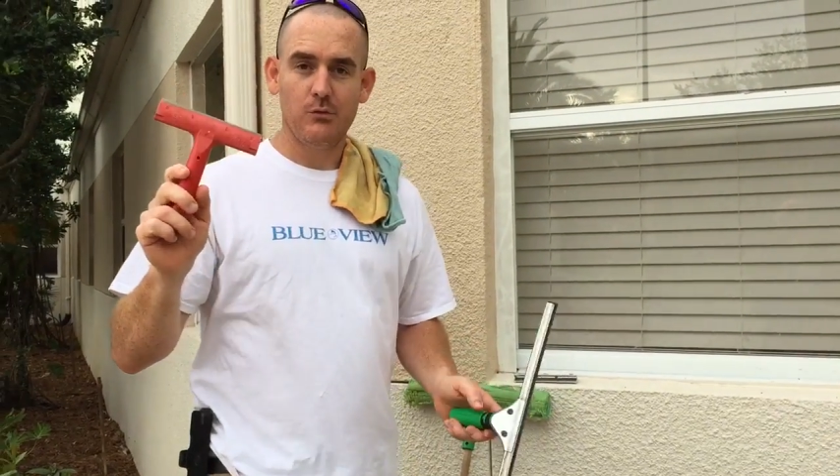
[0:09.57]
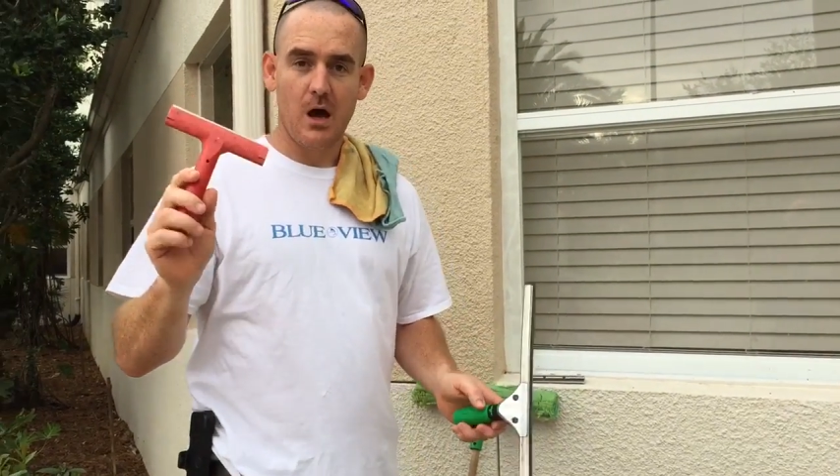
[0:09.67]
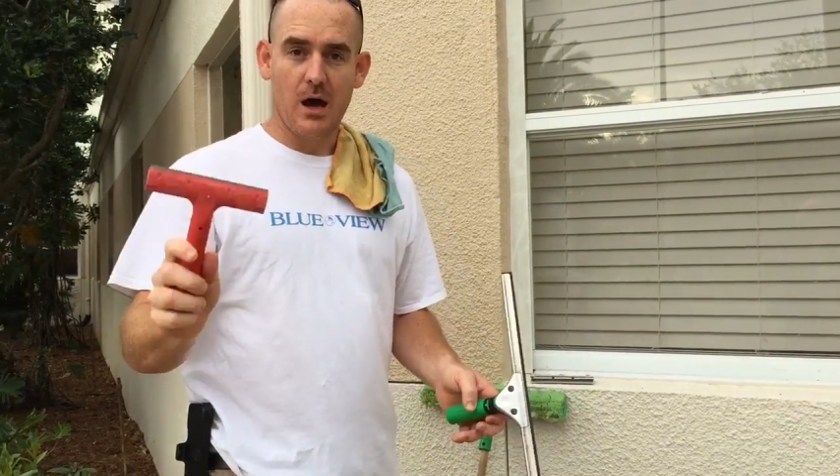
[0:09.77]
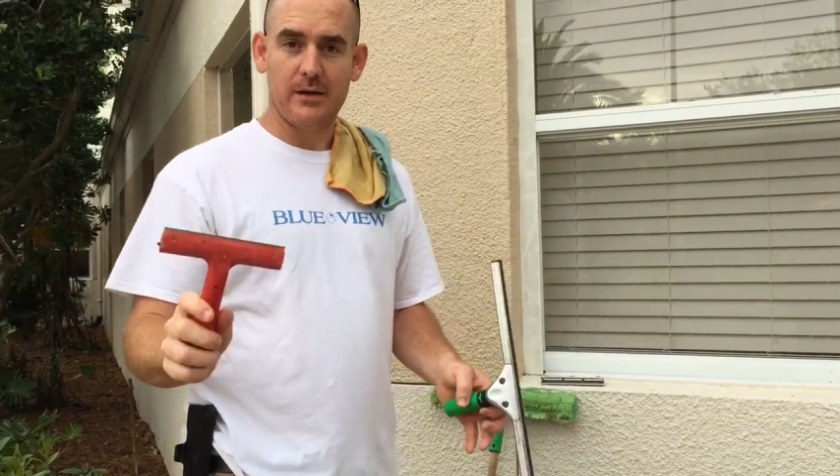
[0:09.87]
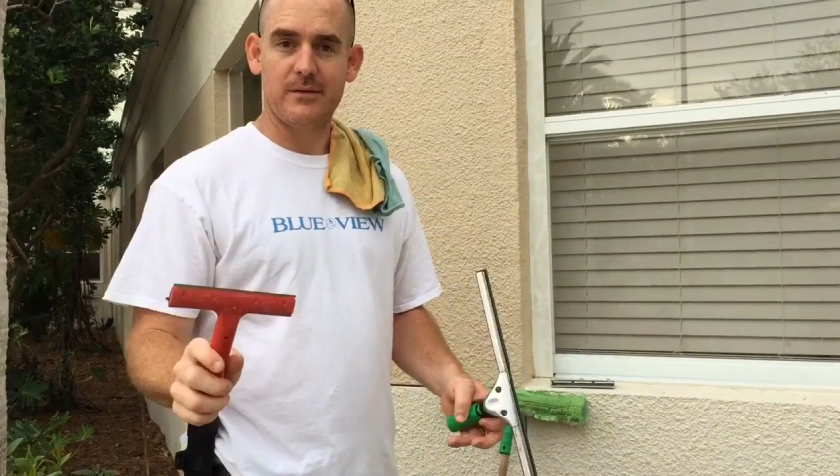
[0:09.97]

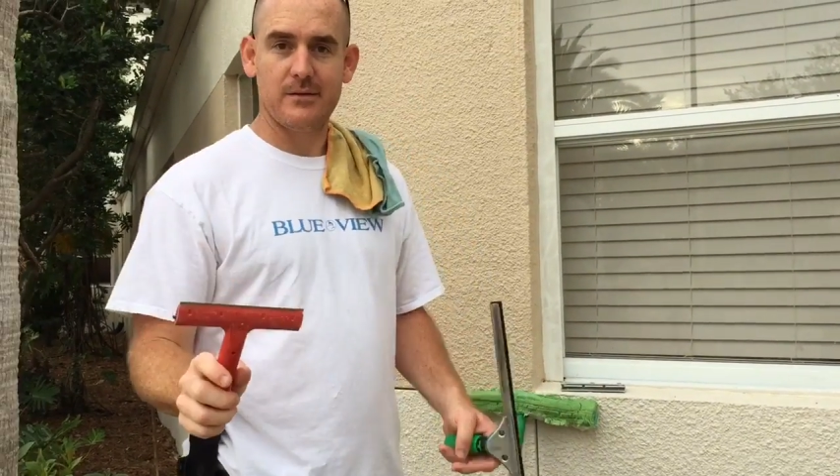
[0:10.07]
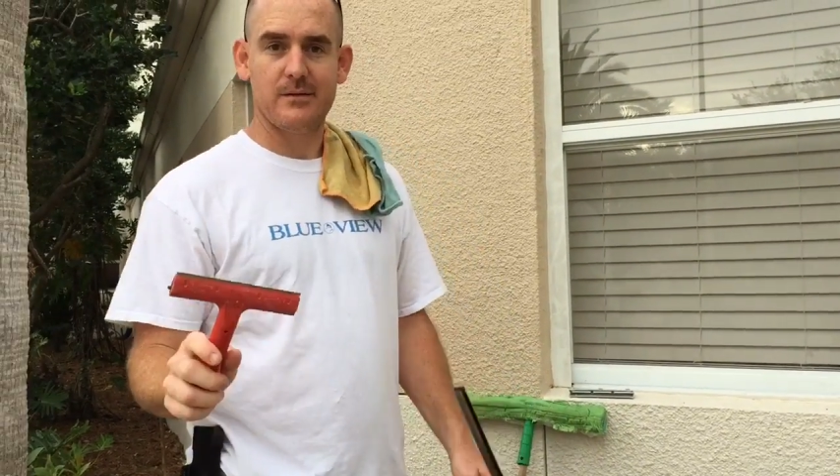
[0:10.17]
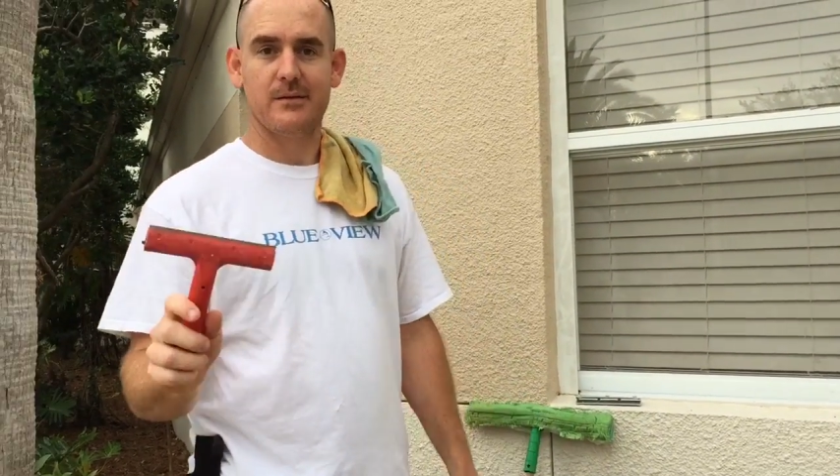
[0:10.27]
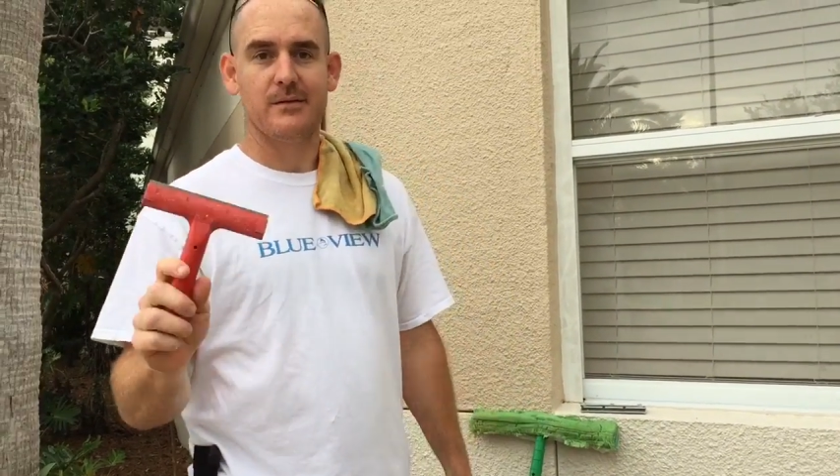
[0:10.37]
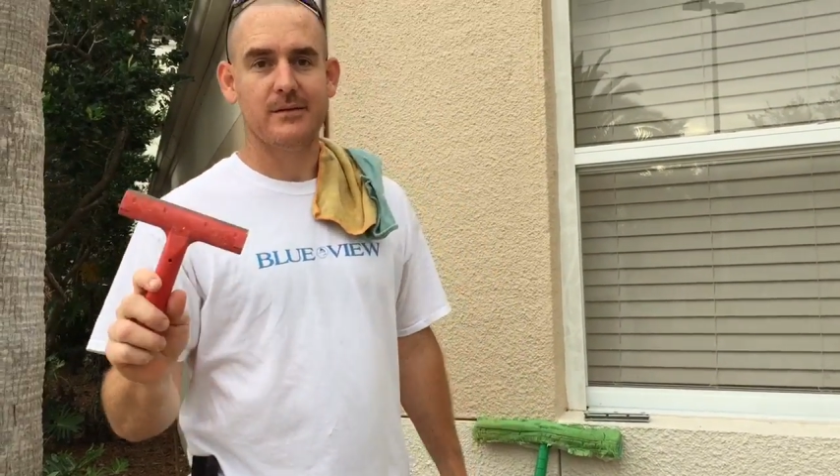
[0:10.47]
not
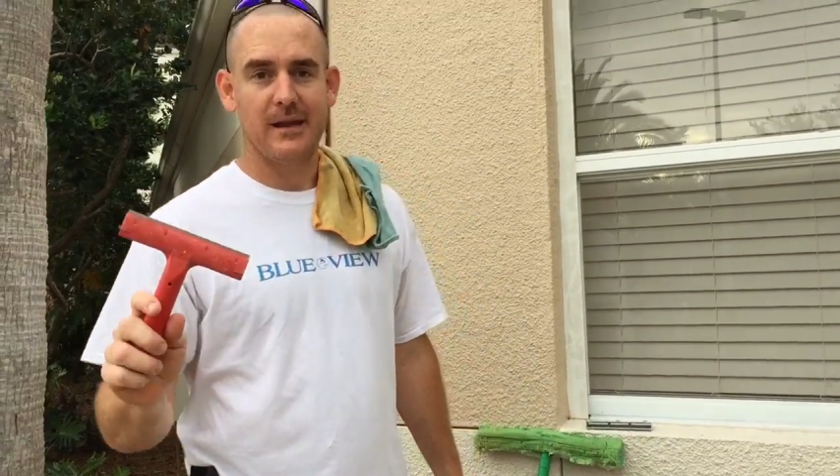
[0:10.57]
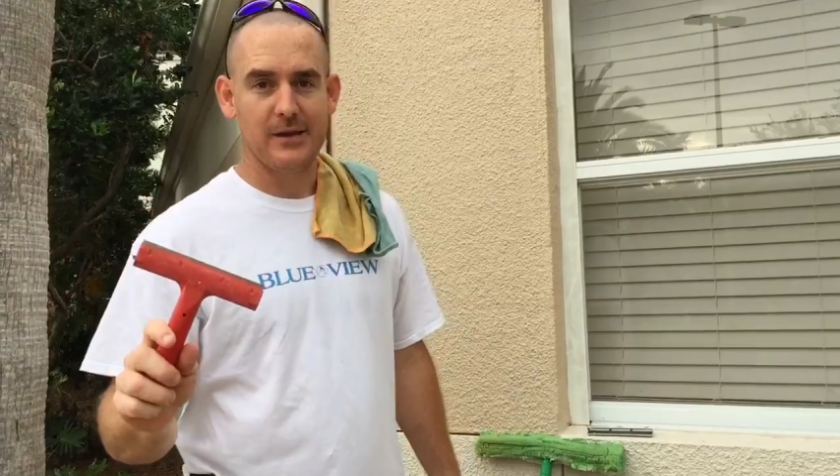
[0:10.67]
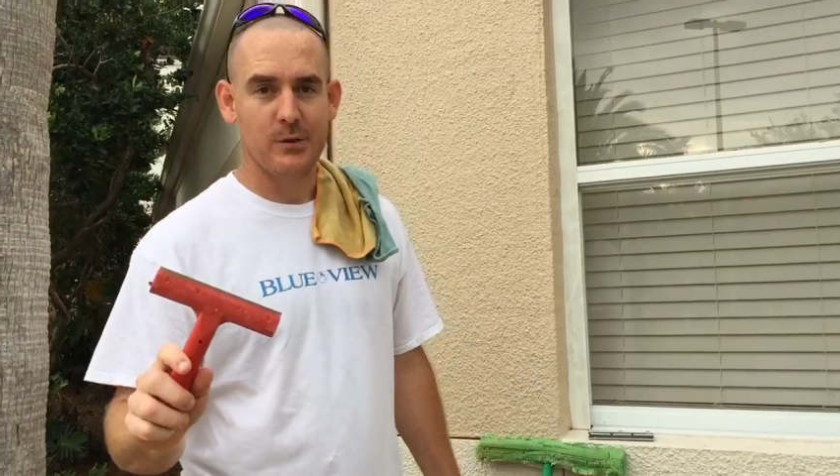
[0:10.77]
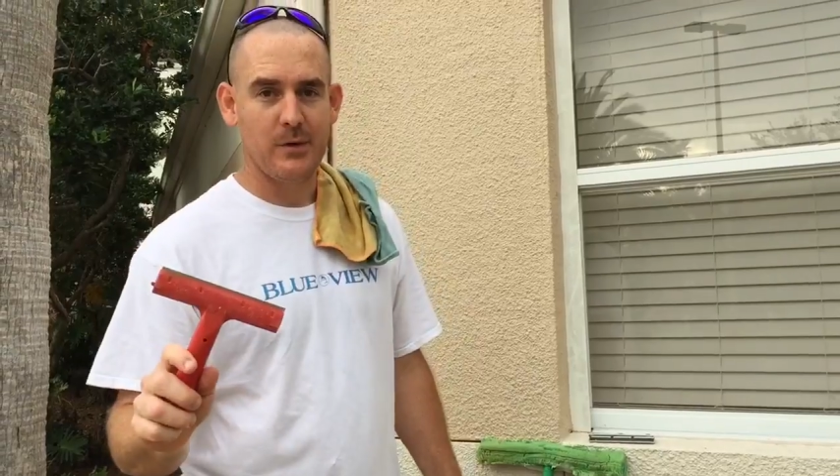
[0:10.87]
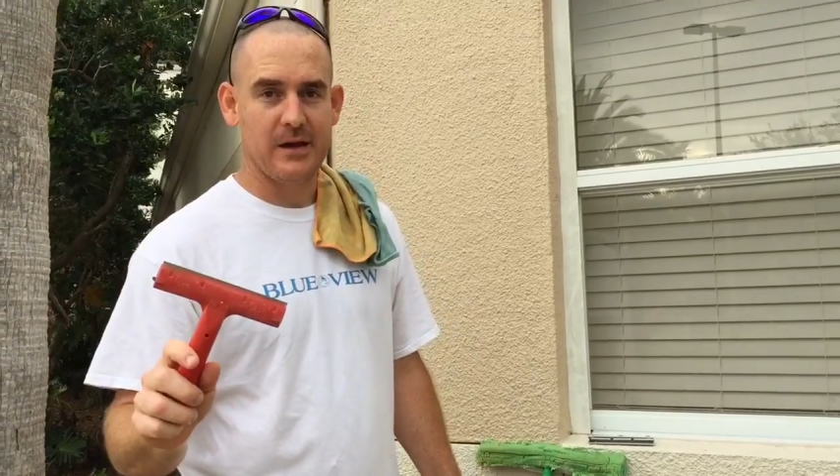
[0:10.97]

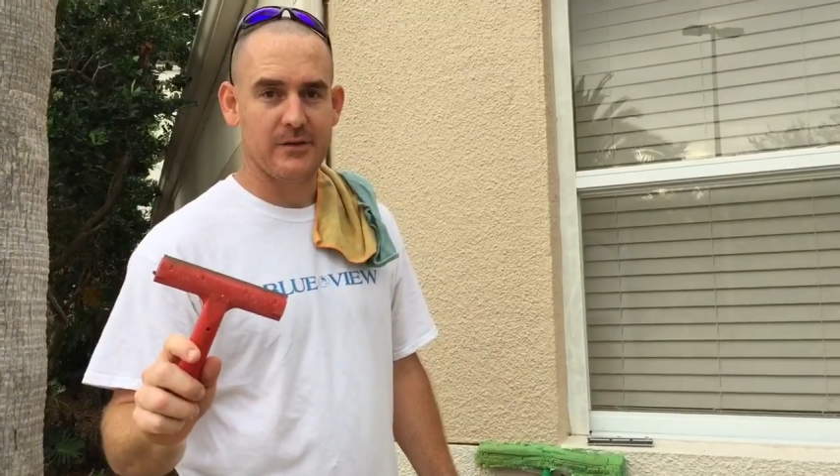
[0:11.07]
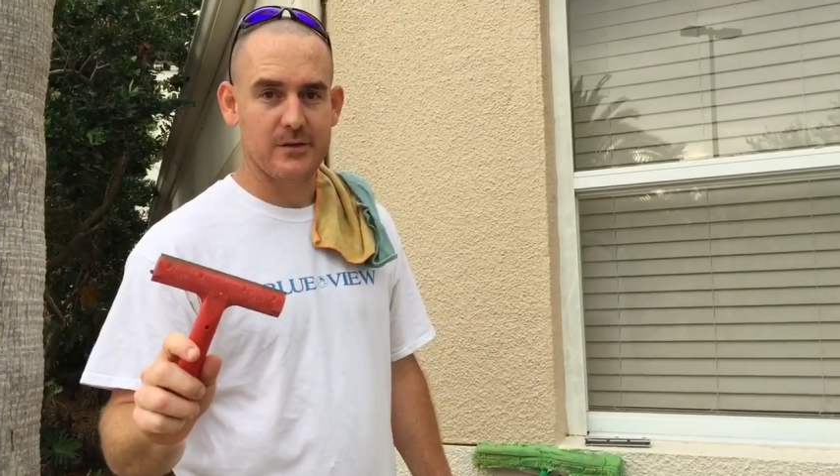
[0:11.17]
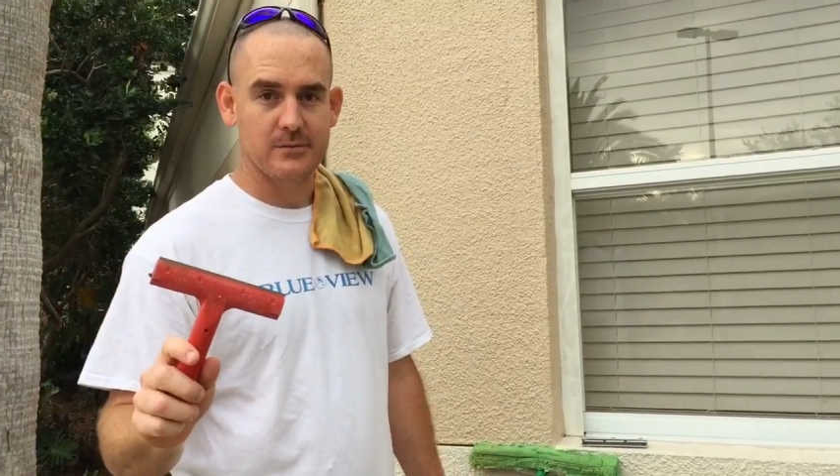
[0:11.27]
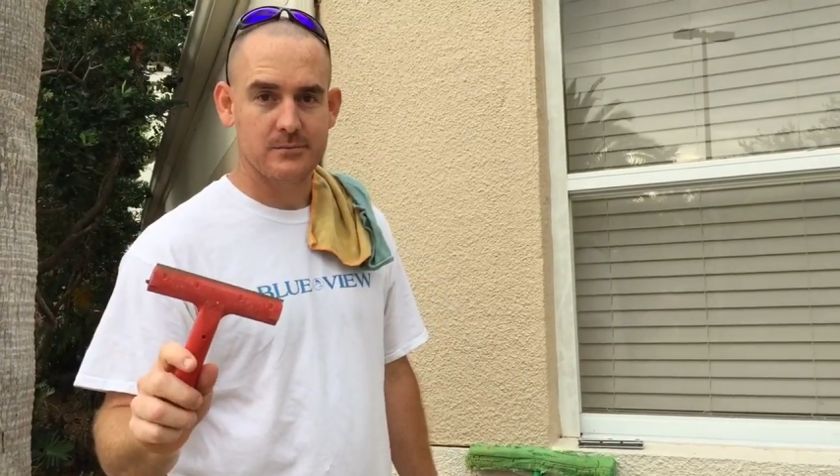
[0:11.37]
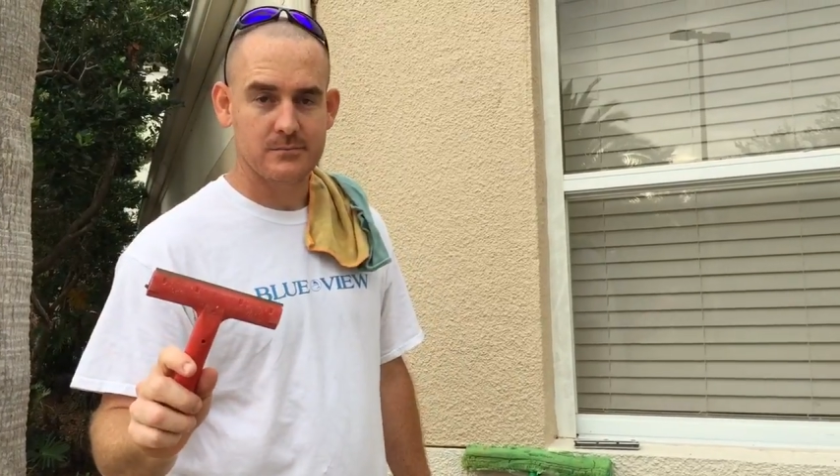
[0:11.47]
take the
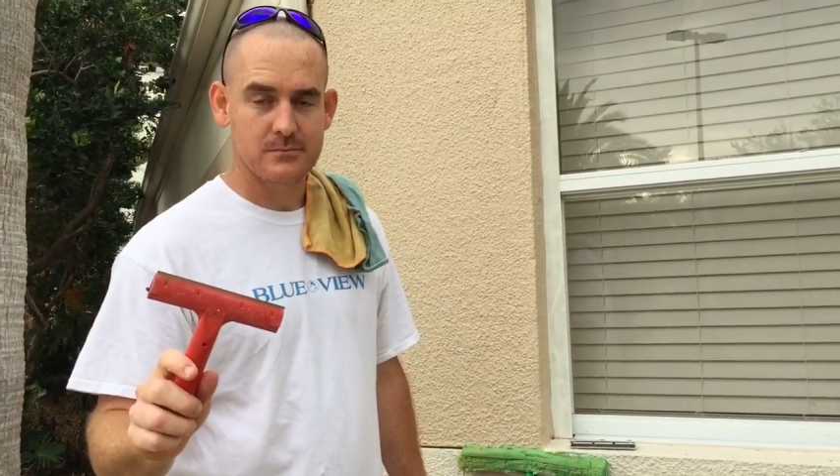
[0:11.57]
razor